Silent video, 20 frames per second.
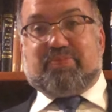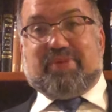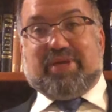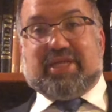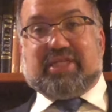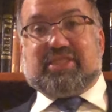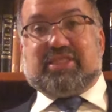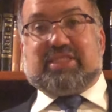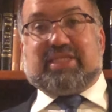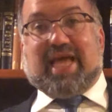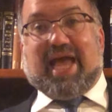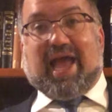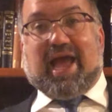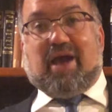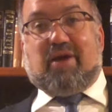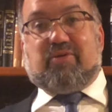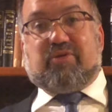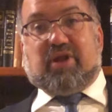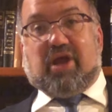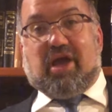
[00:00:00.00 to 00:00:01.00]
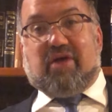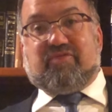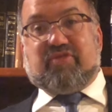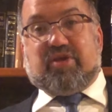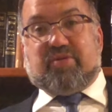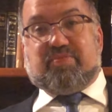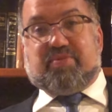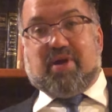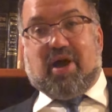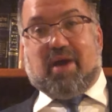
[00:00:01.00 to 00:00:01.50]
bins out of
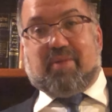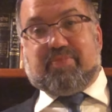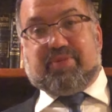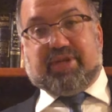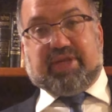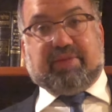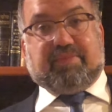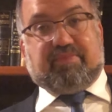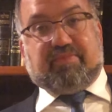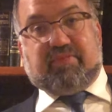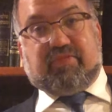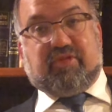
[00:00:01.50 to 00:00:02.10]
your property.